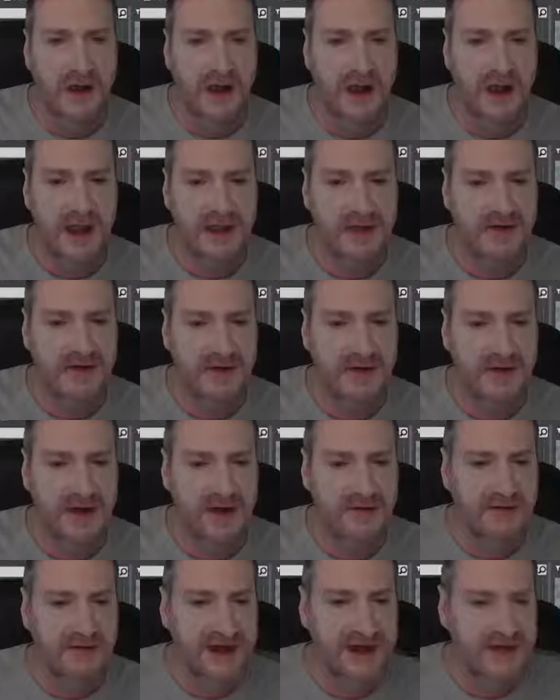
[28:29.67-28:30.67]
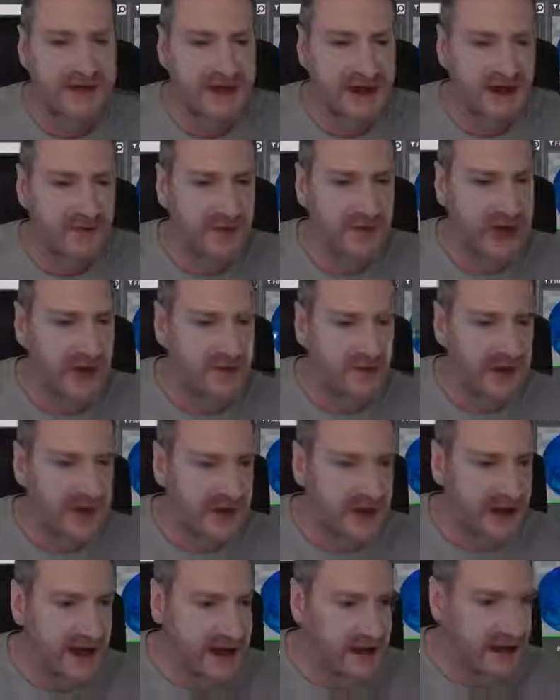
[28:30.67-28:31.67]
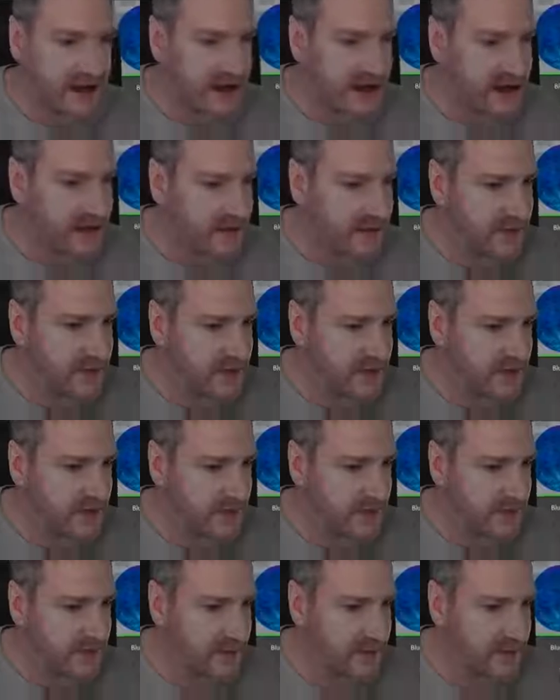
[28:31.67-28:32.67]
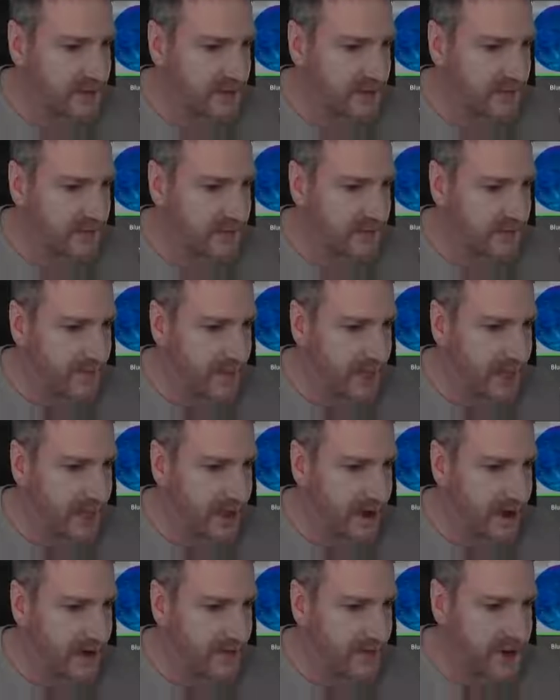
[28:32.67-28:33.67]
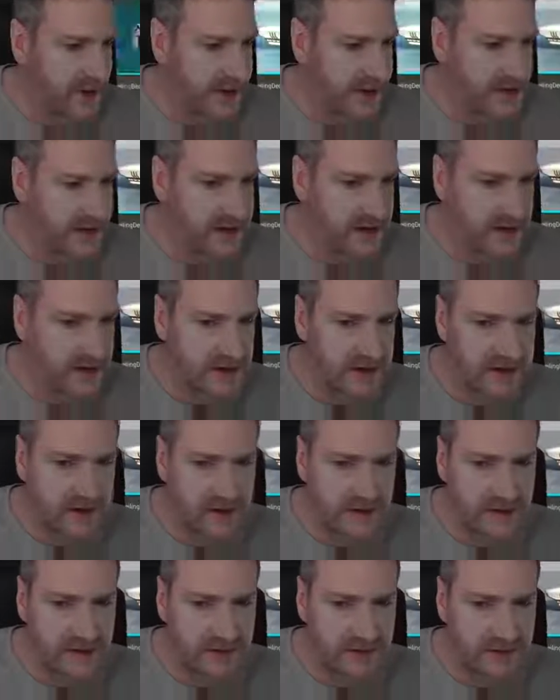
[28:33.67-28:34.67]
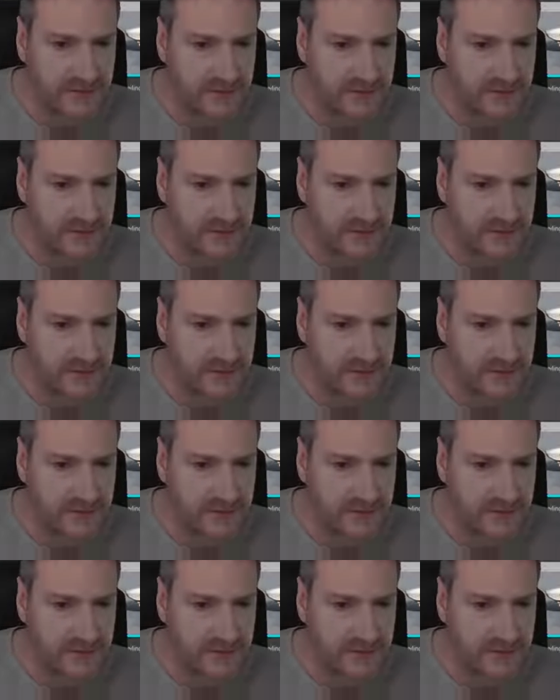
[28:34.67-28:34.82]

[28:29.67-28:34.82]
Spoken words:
Okay, so we have that done. We have our lady lamp ready to go.